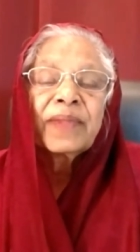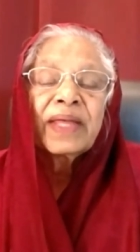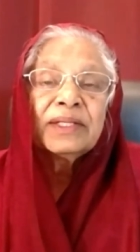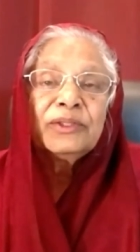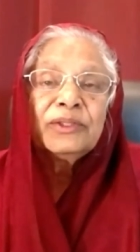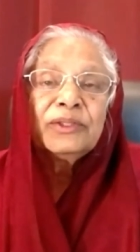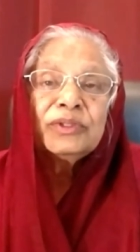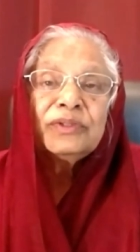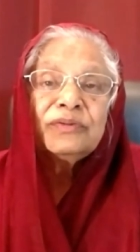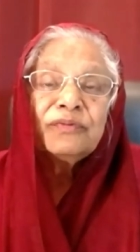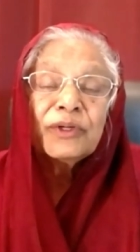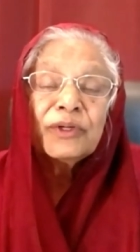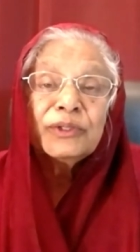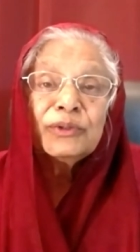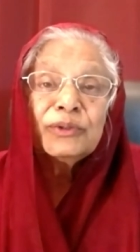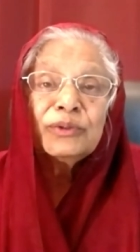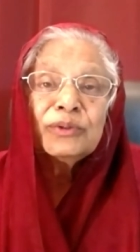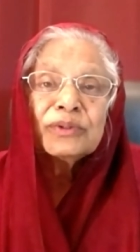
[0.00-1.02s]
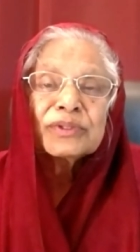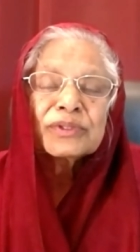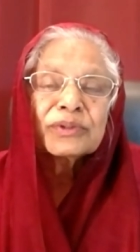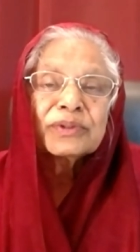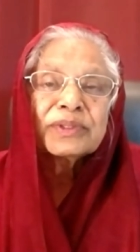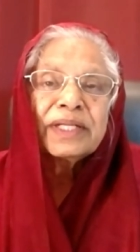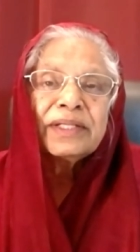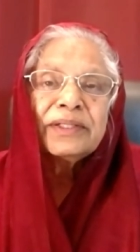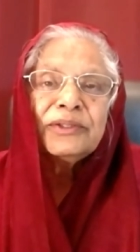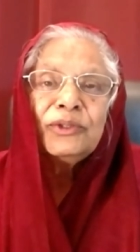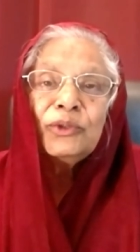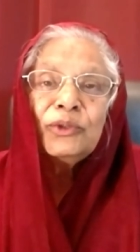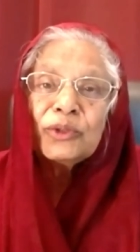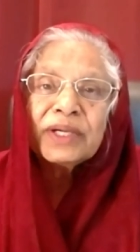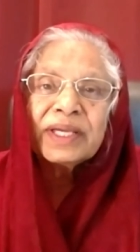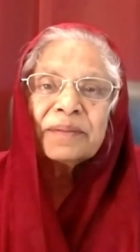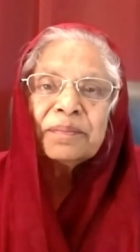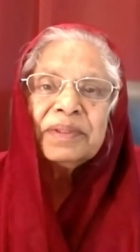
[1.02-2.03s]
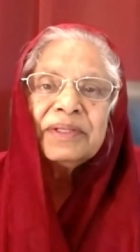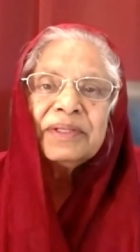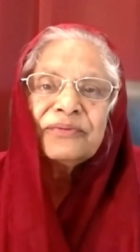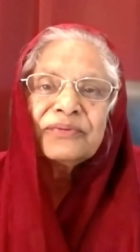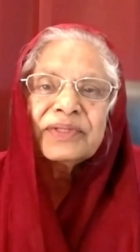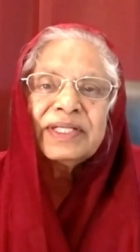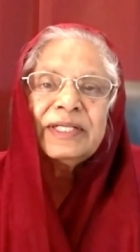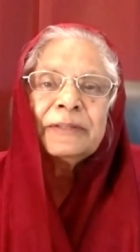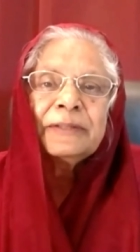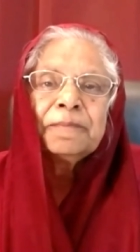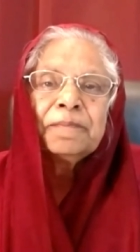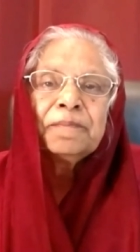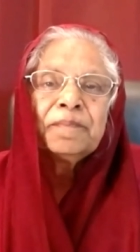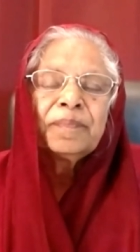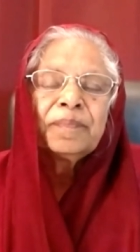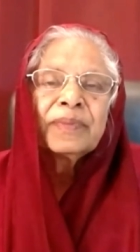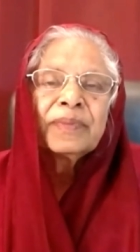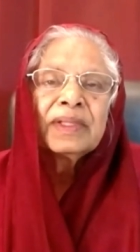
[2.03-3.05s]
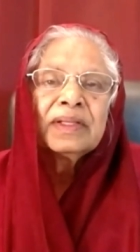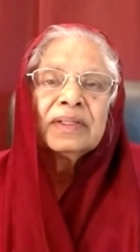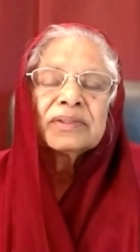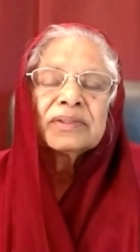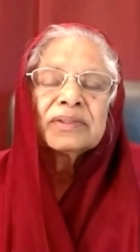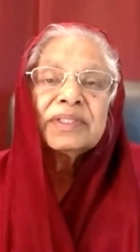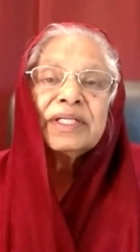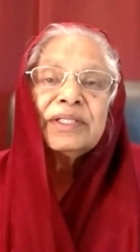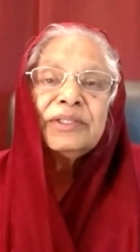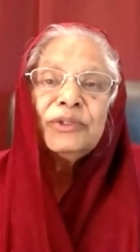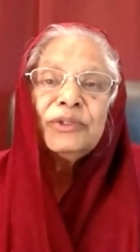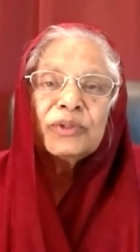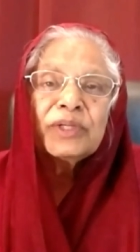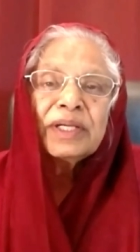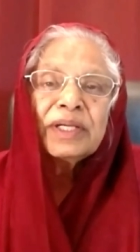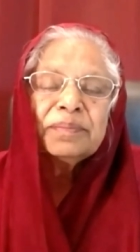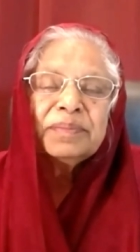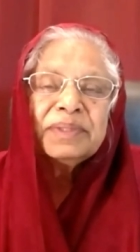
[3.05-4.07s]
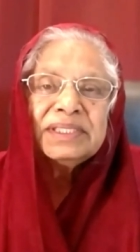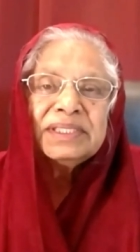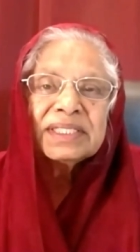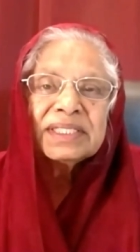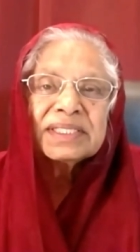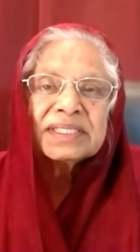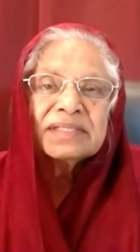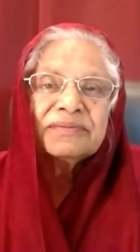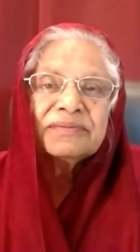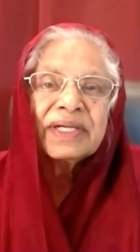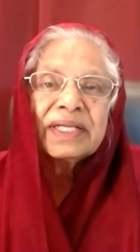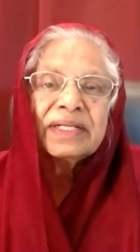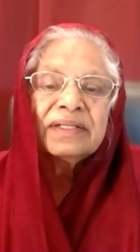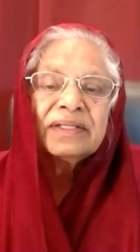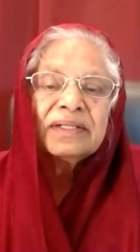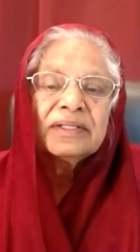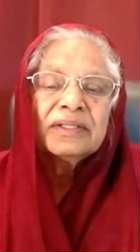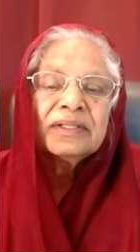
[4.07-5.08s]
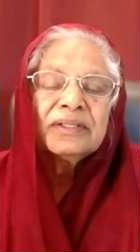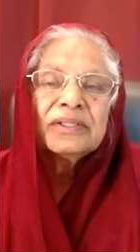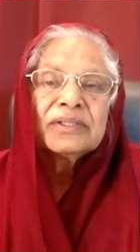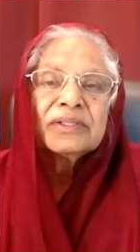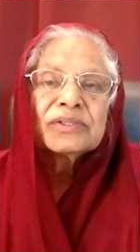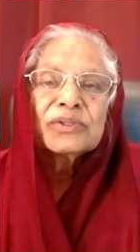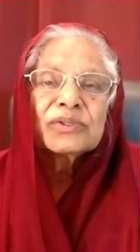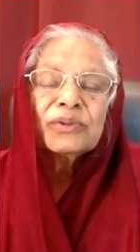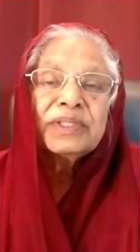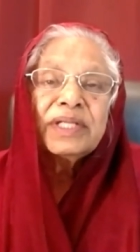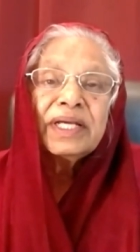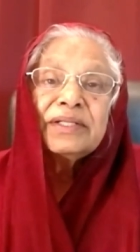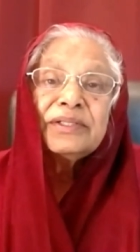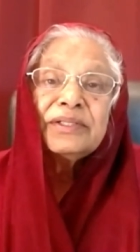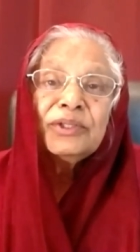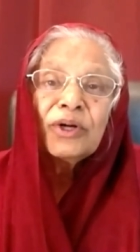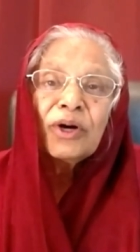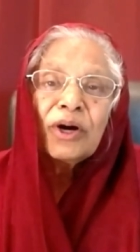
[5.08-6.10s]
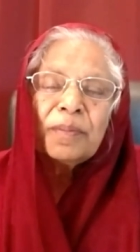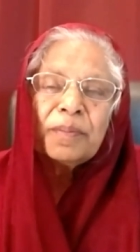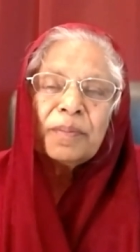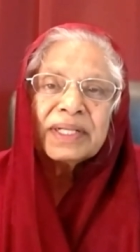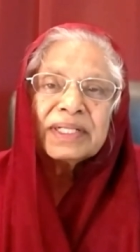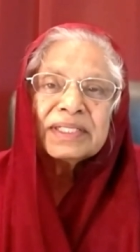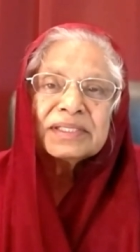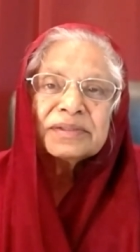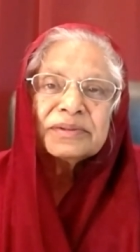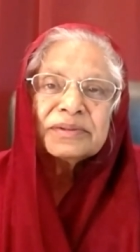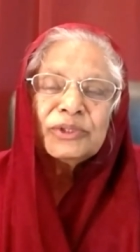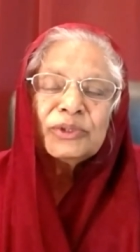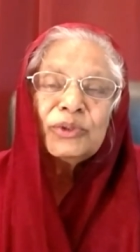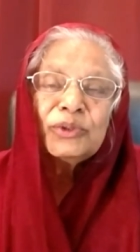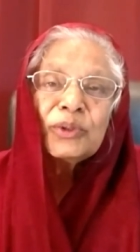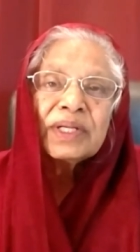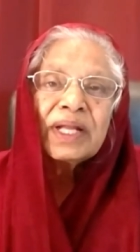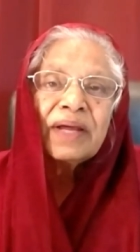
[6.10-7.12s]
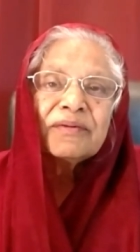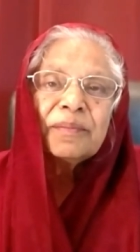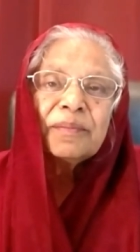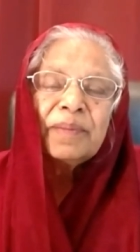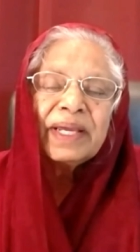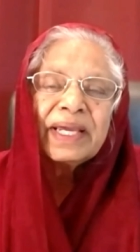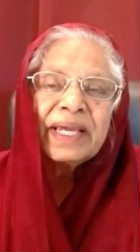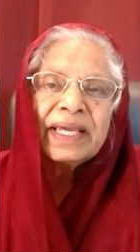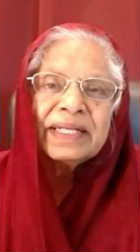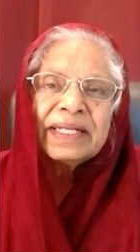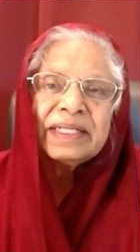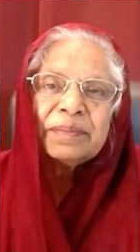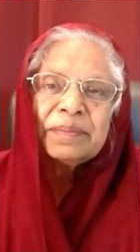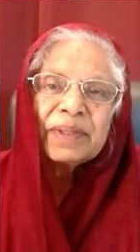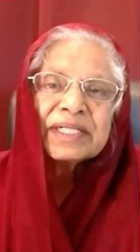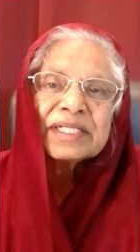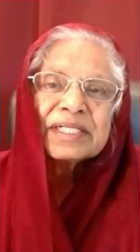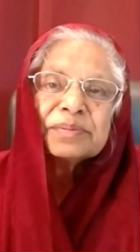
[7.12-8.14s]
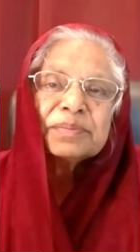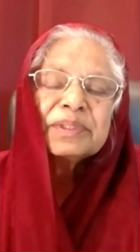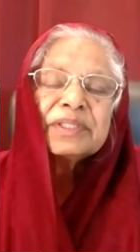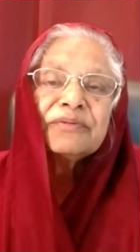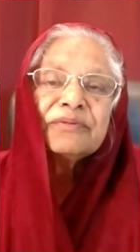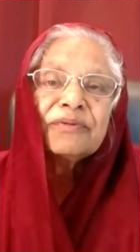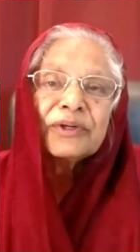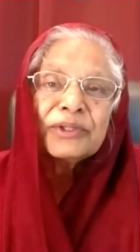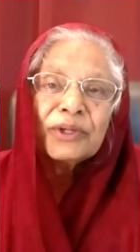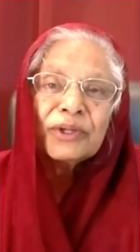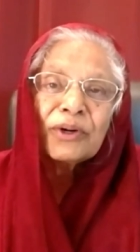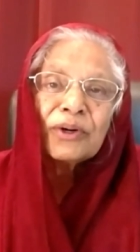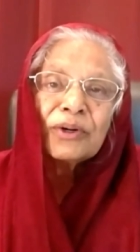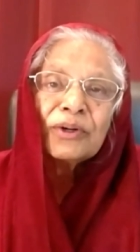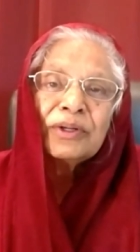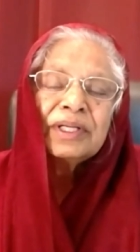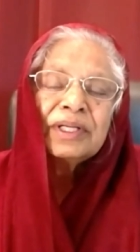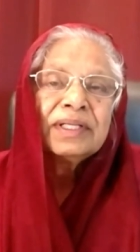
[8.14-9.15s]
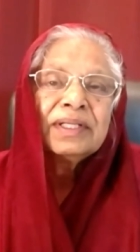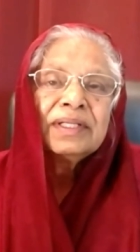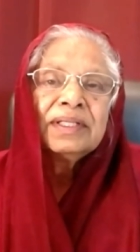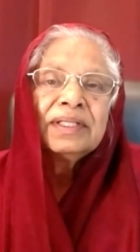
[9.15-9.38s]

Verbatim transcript: I do it for you so that you can be free so that you can be justified, so that your punish you don't have to bear any punishment for your